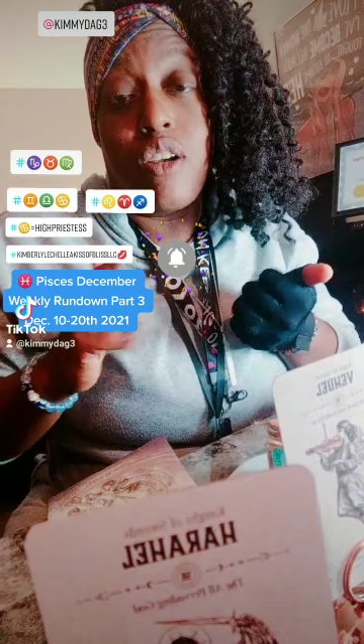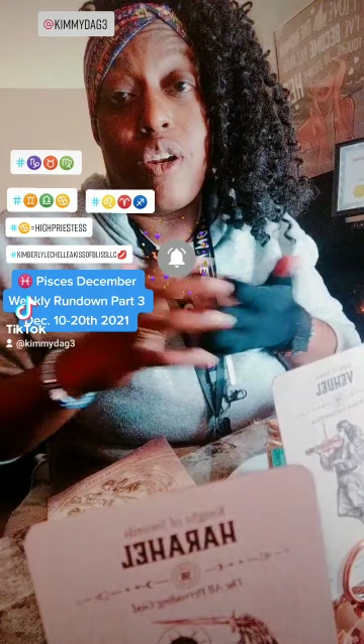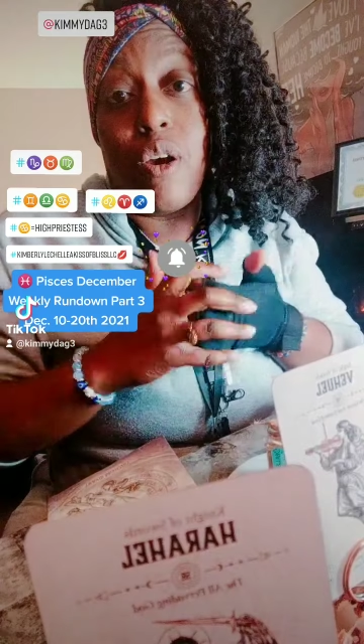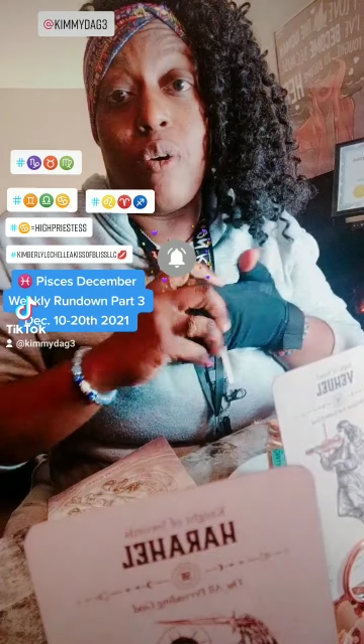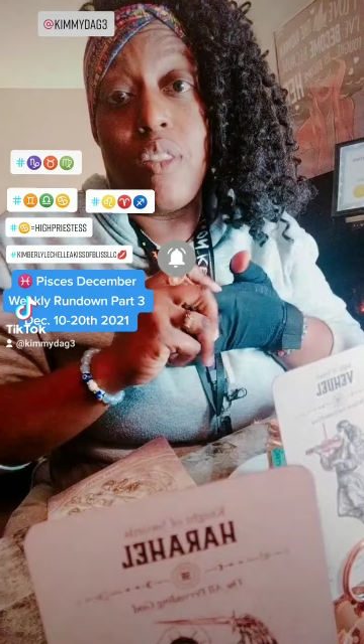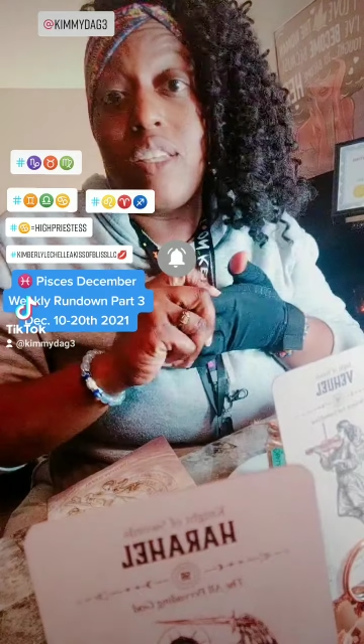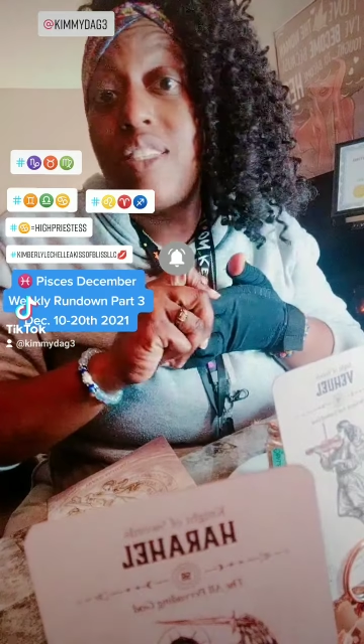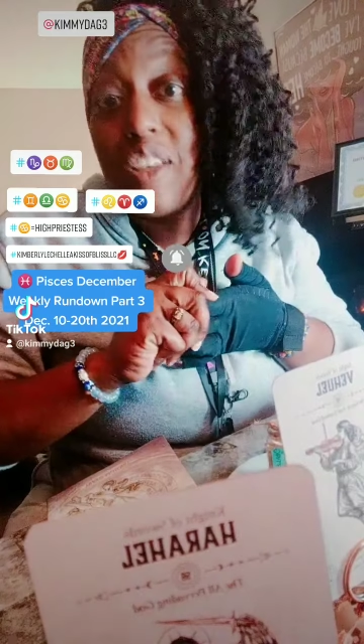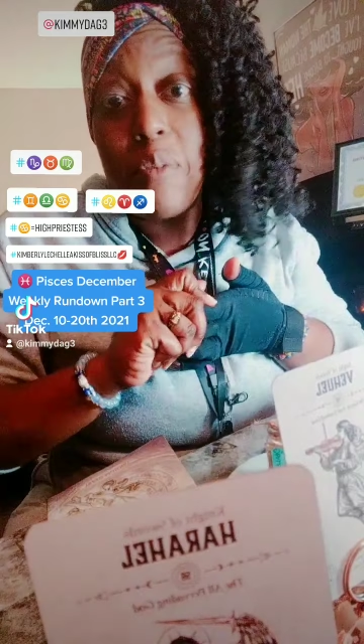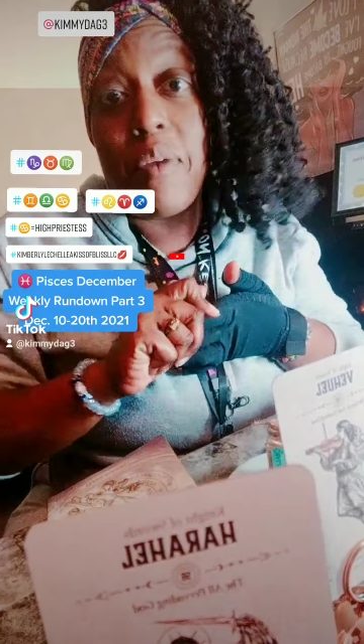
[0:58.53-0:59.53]
you know, and they
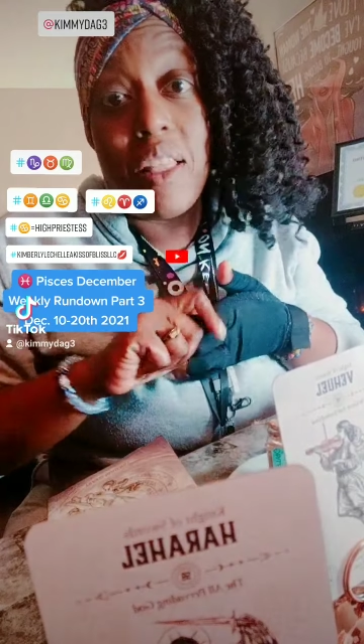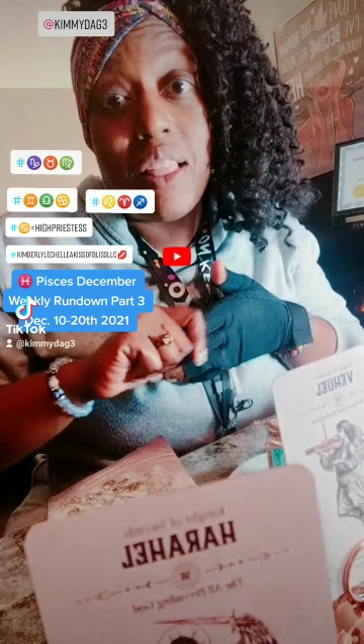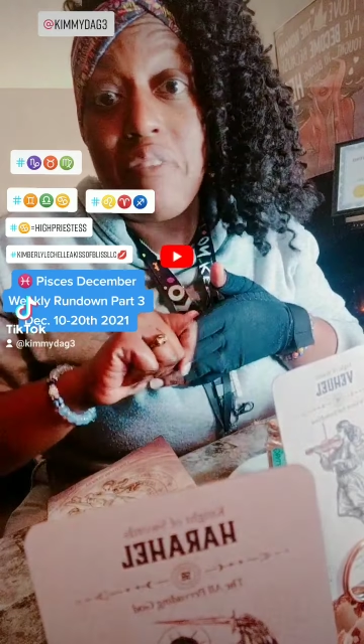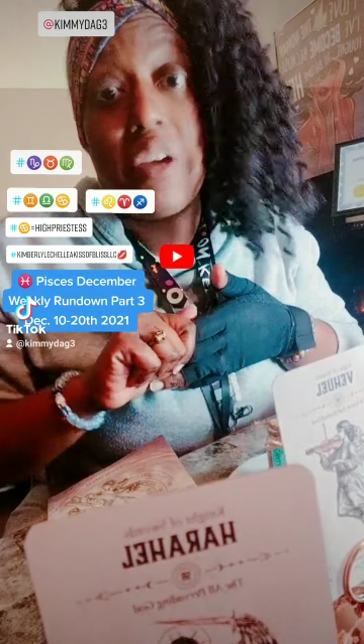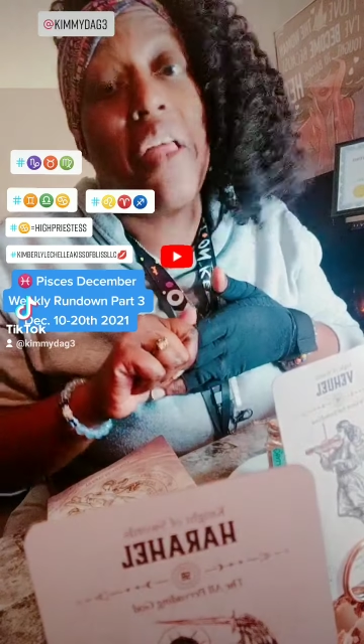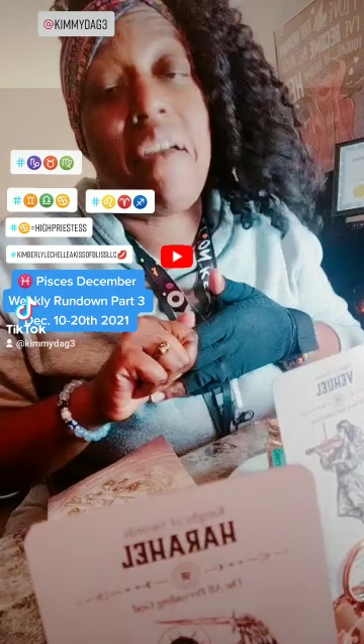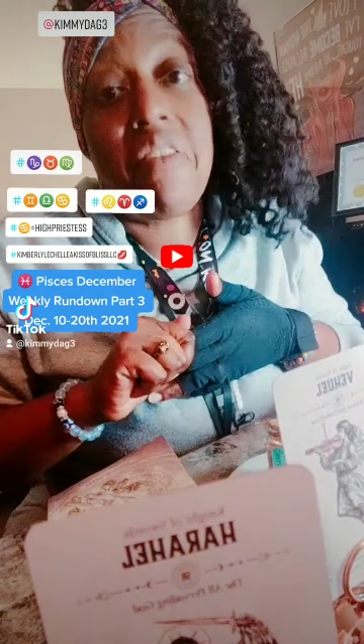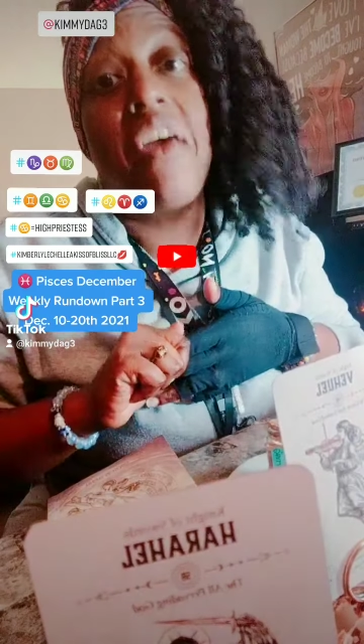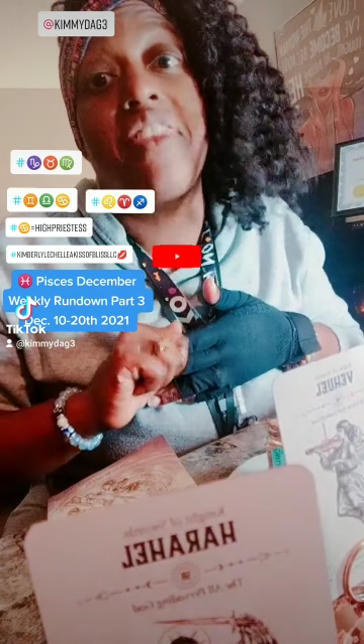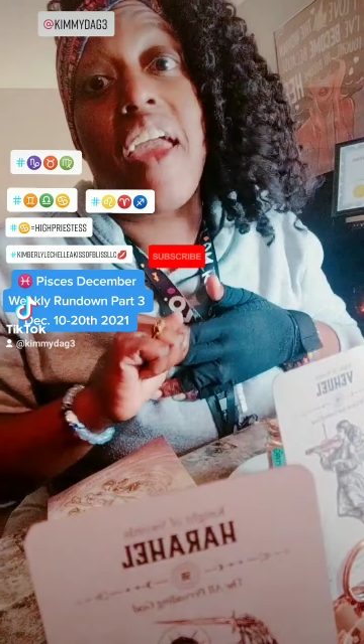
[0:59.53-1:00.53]
still may live their
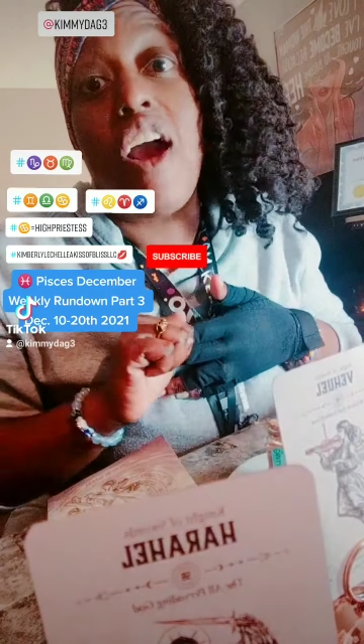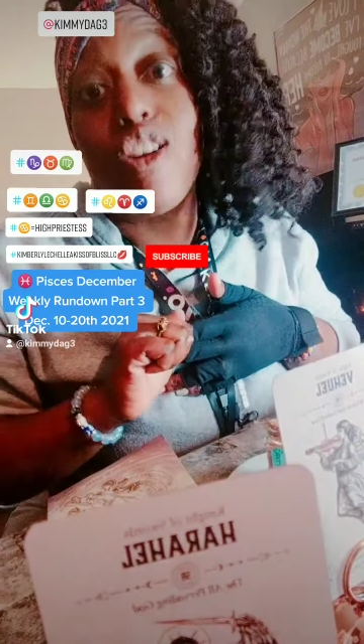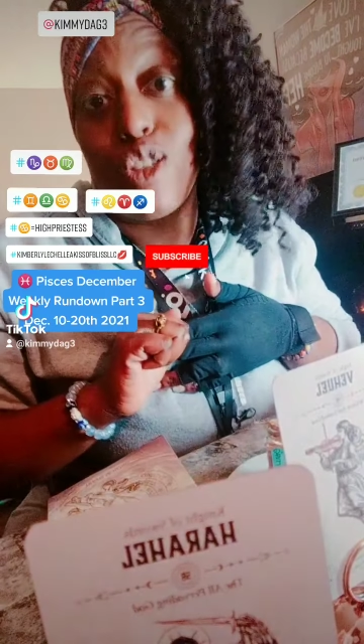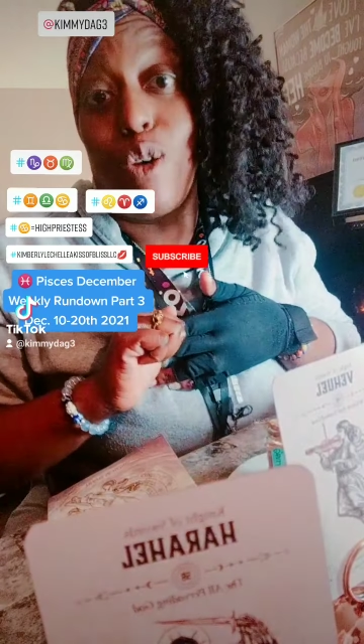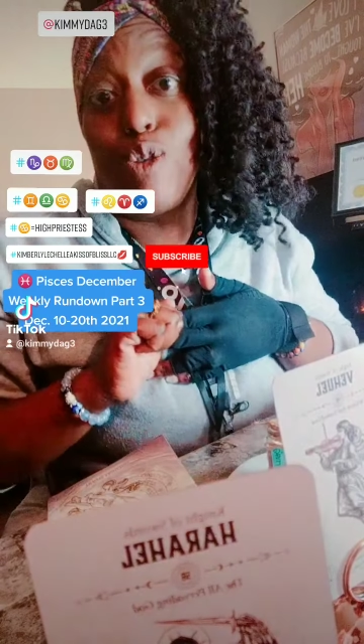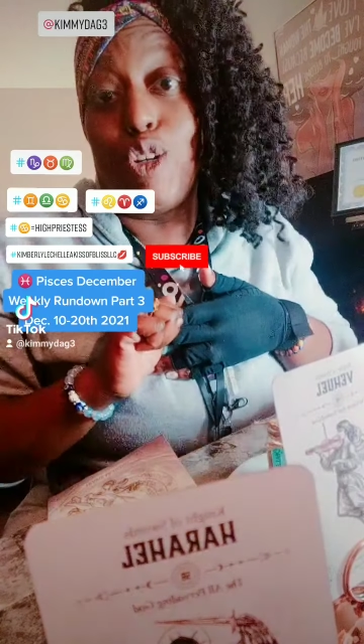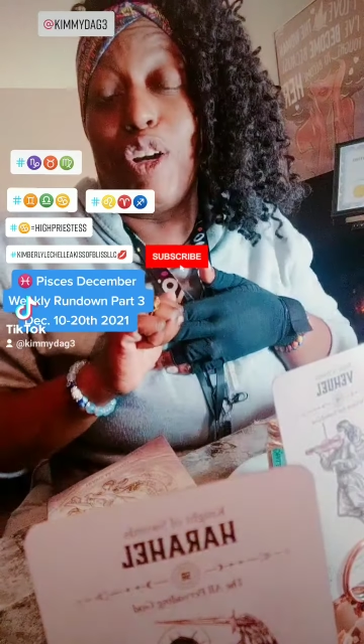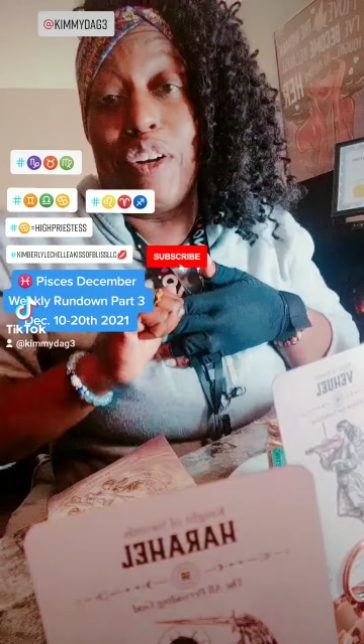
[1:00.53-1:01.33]
life like they are a soldier.